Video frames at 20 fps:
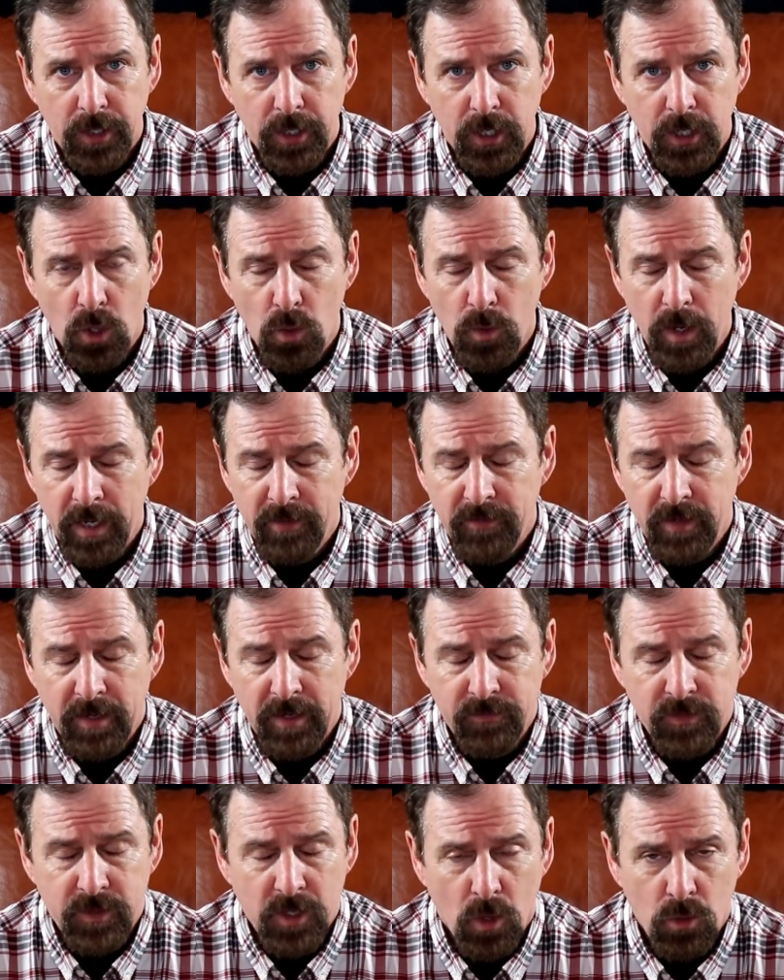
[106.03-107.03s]
You know, and
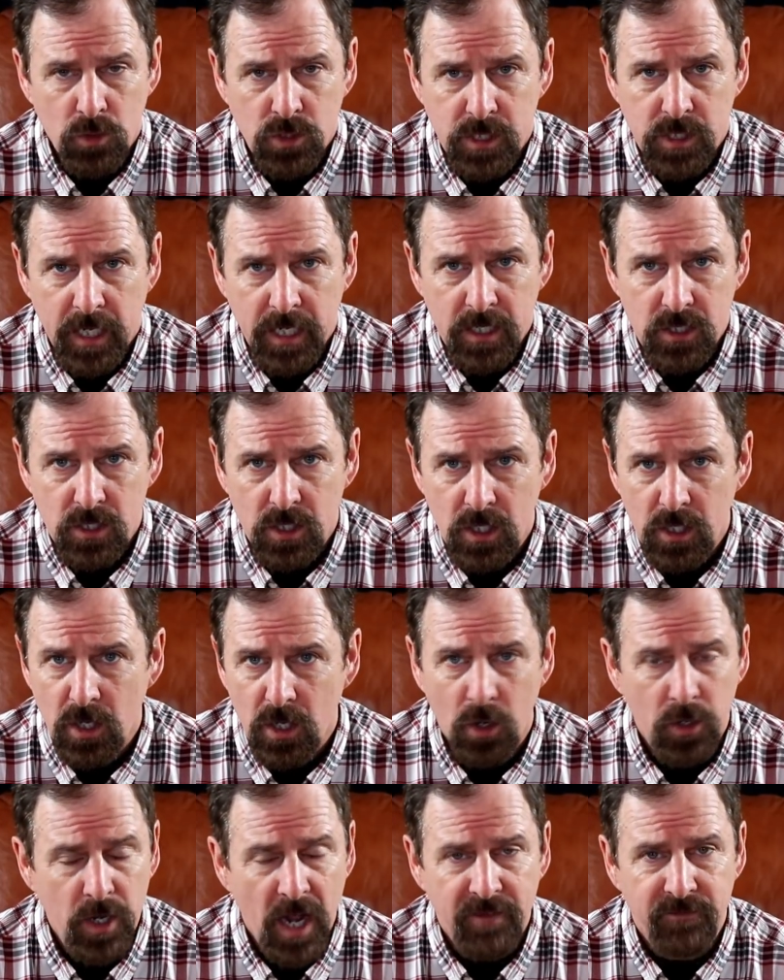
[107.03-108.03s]
if those things
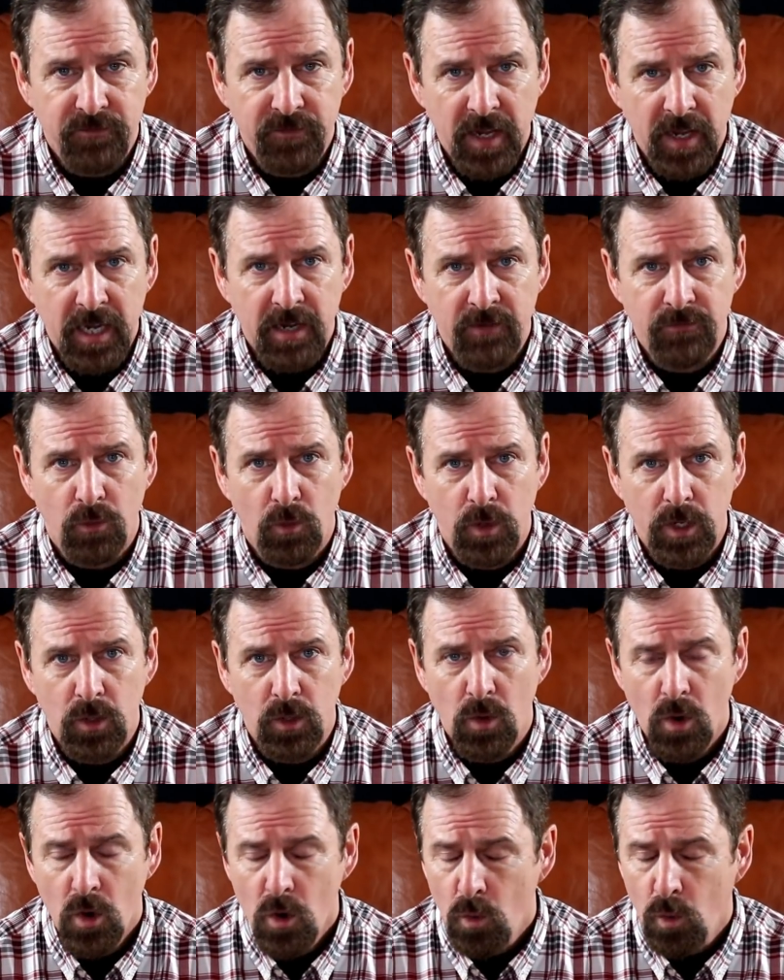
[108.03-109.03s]
are not fitting for
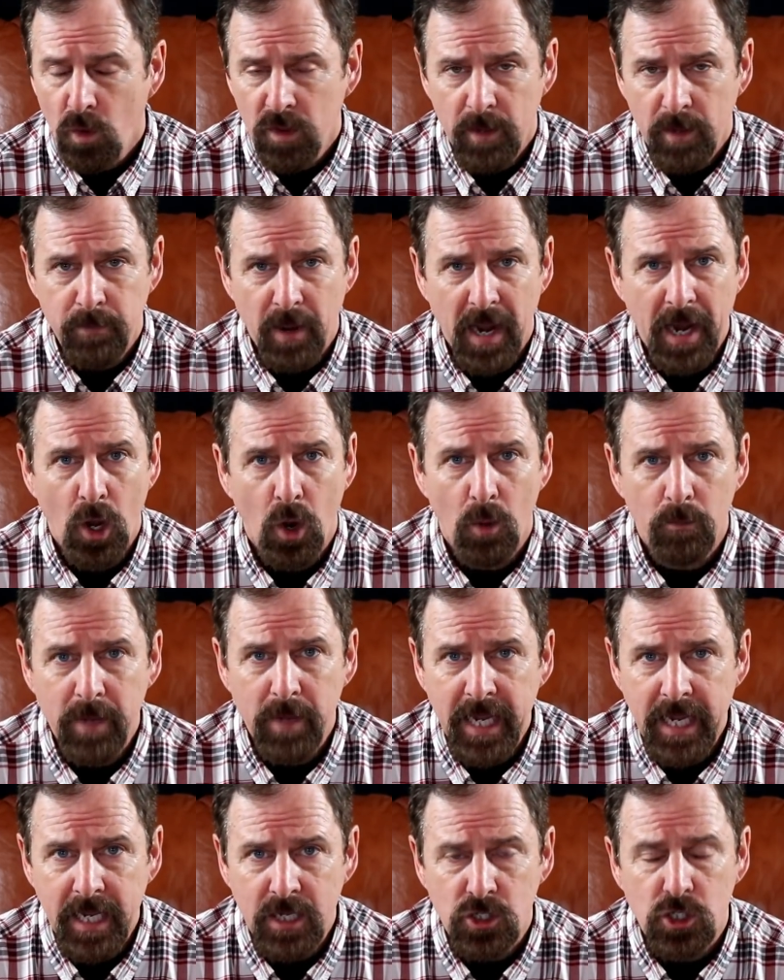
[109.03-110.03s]
you, well then by all
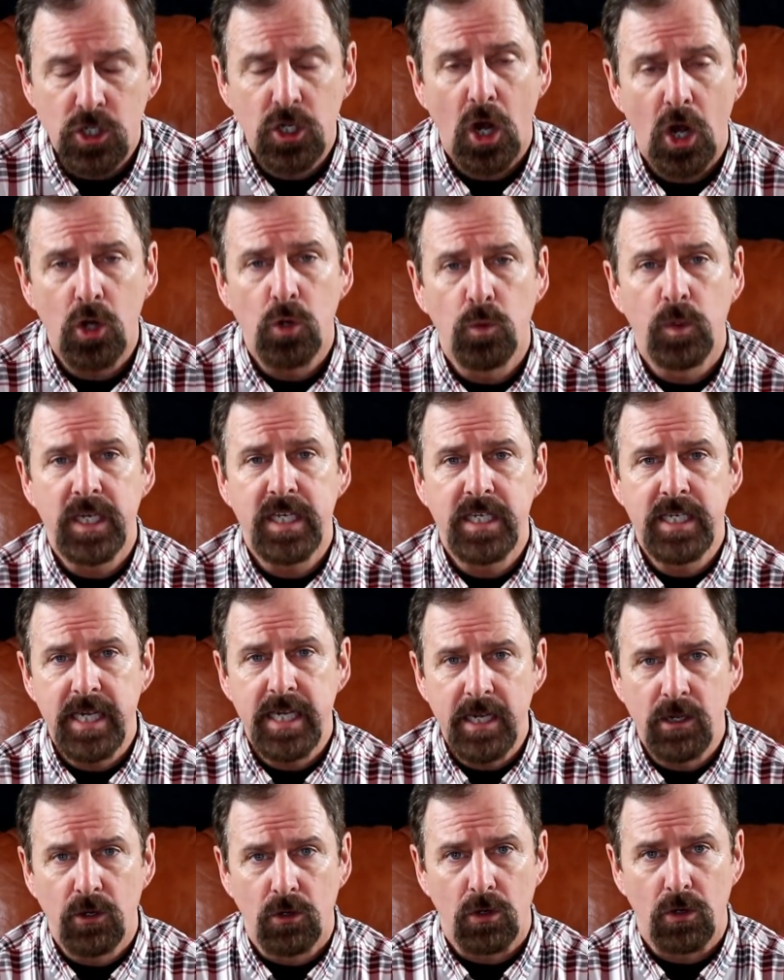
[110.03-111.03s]
means go to a
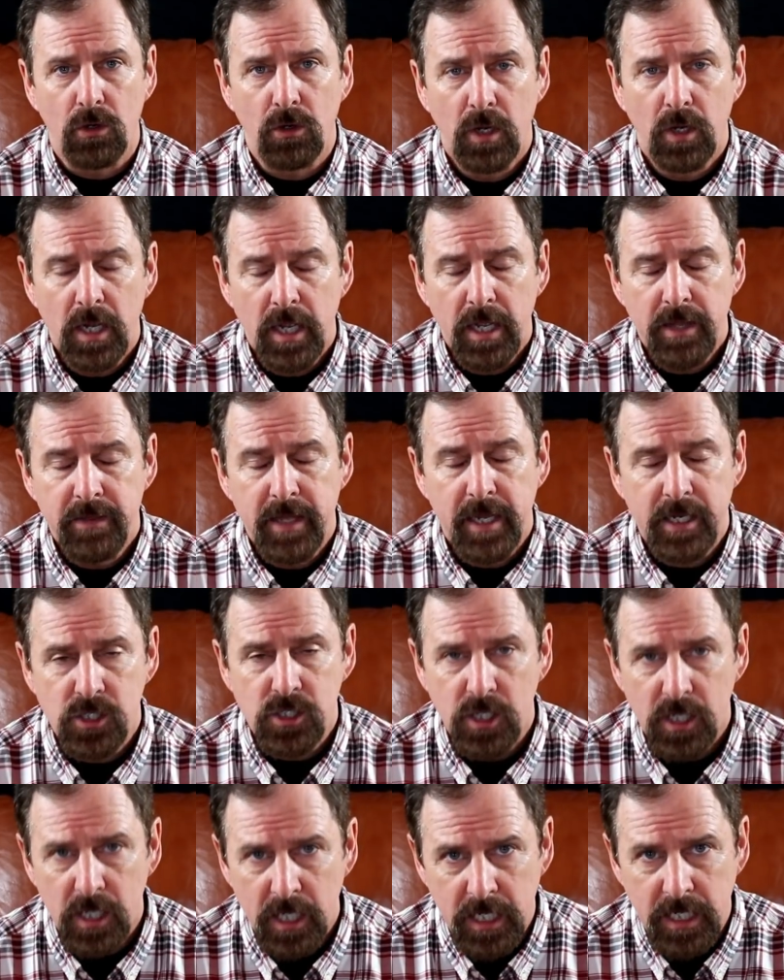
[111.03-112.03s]
dealer that
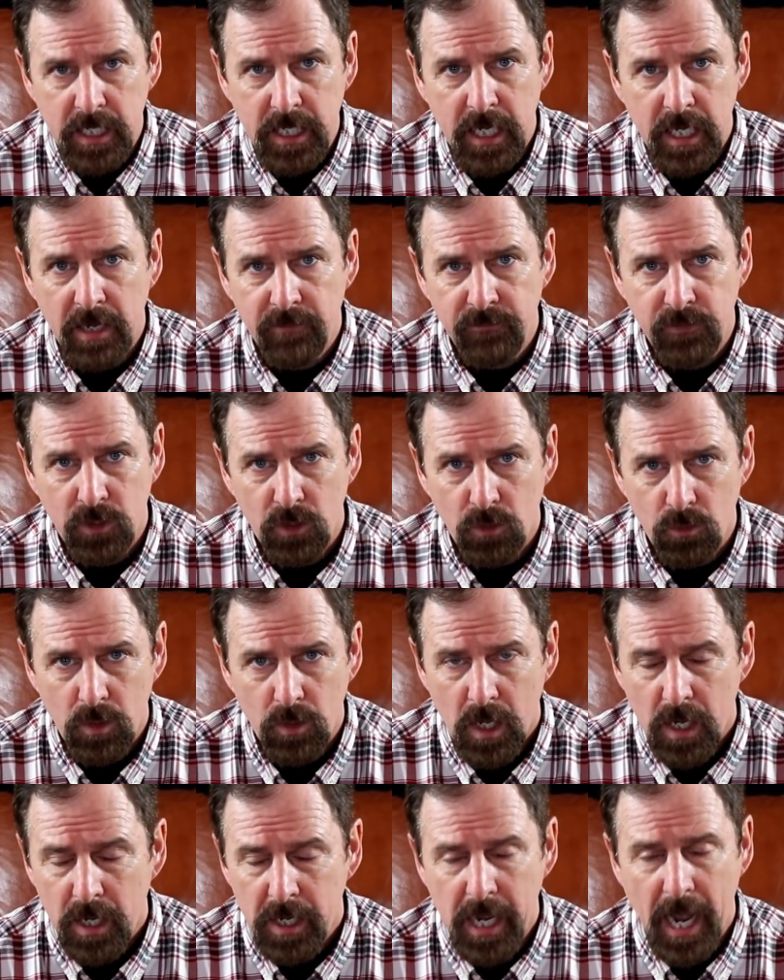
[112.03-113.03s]
is going to give
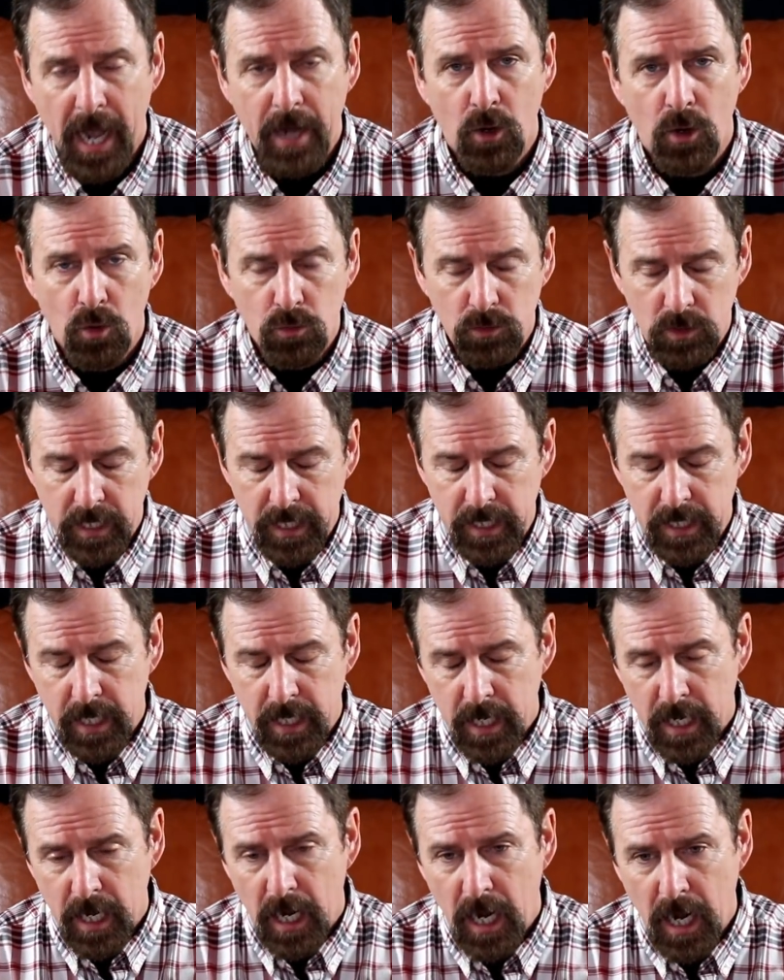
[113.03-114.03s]
you not only
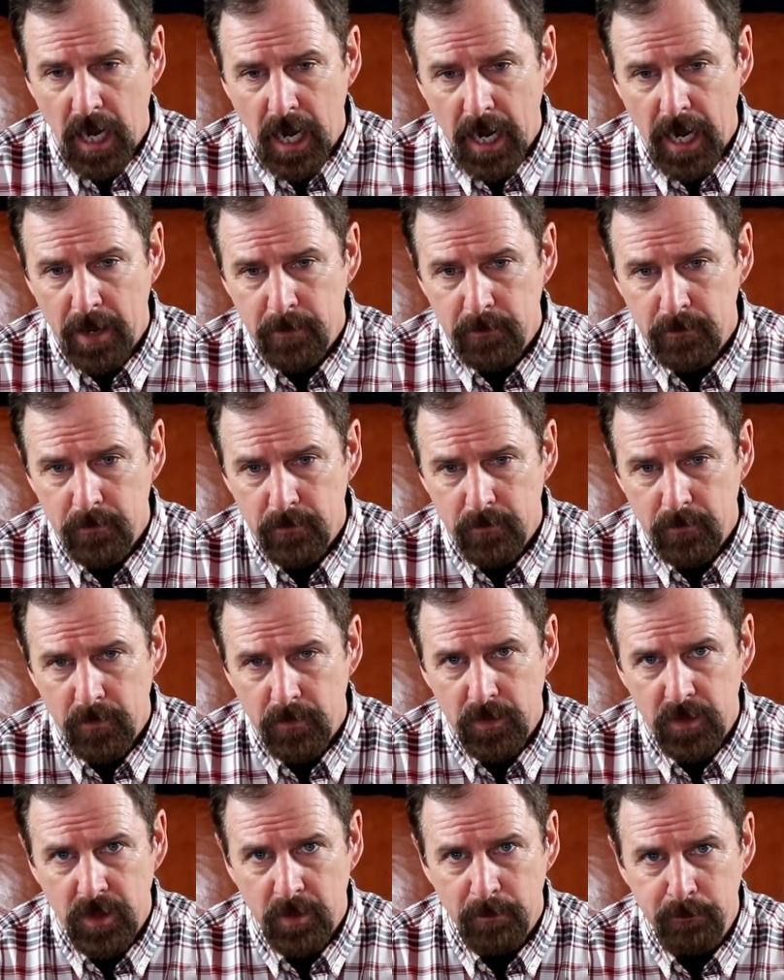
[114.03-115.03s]

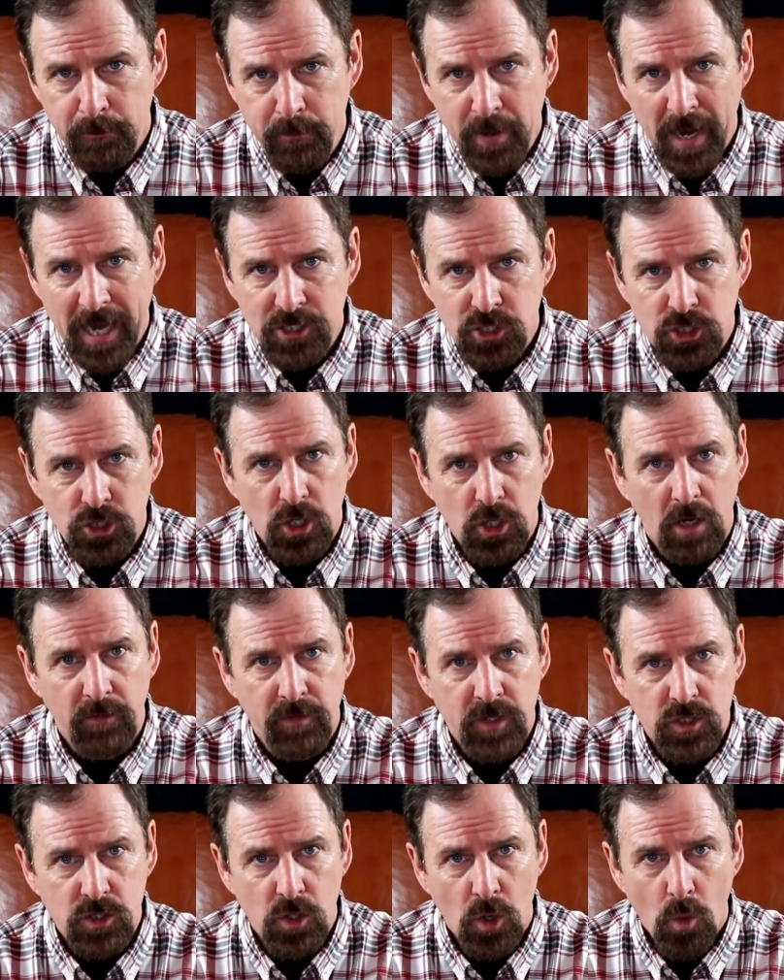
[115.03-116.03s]
the best
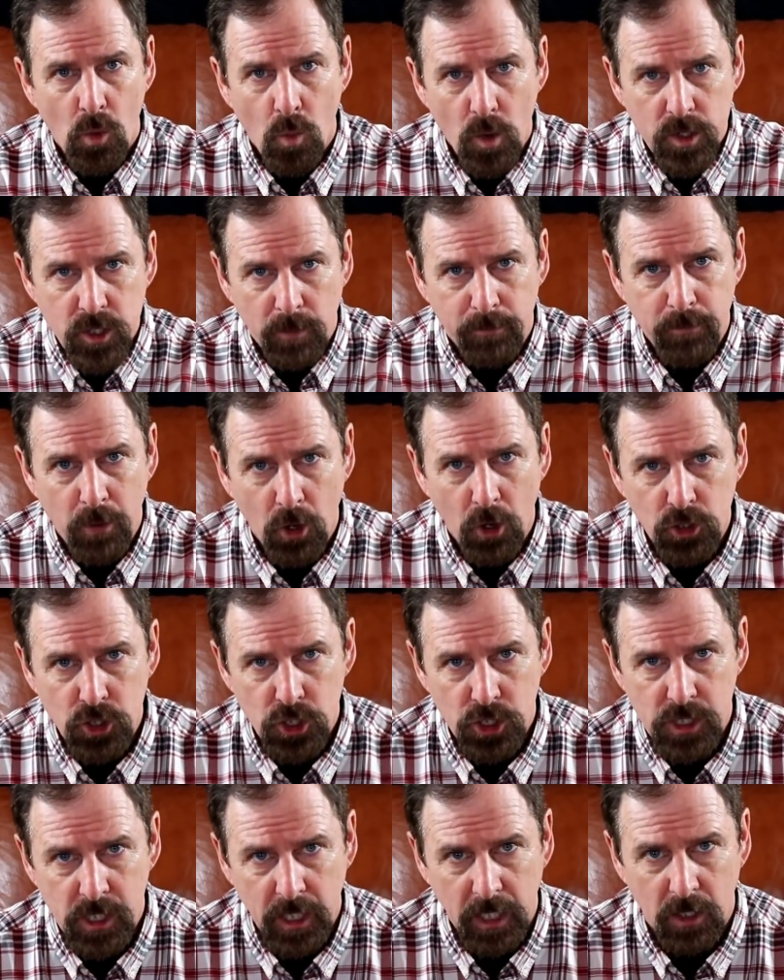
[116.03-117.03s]
service when you're
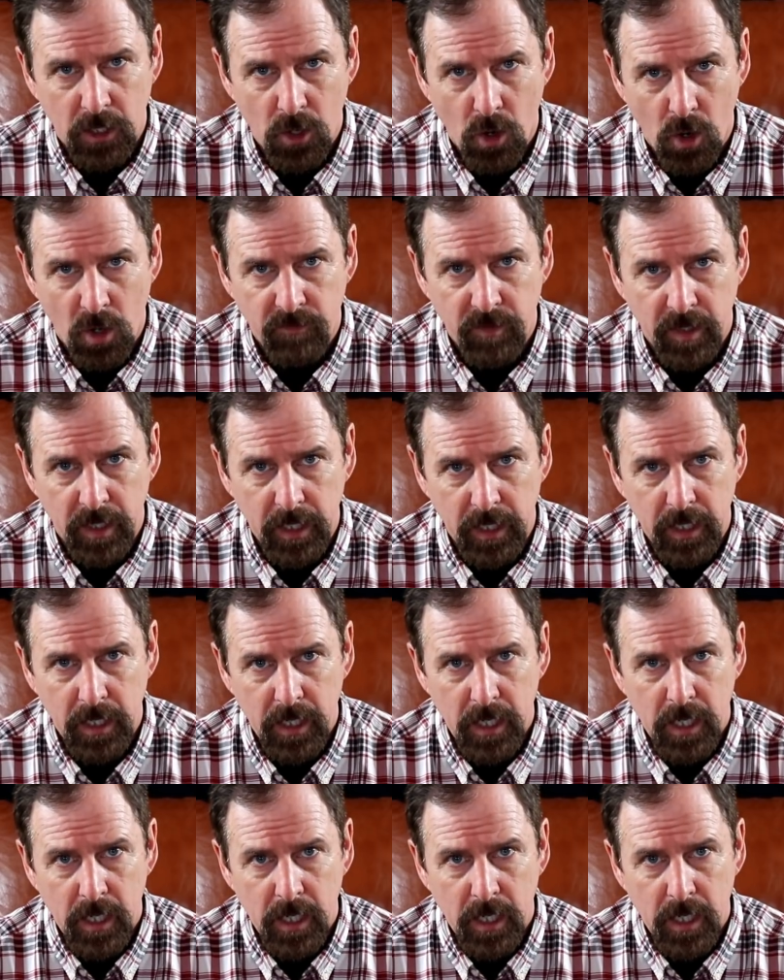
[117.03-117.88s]
purchasing an RV,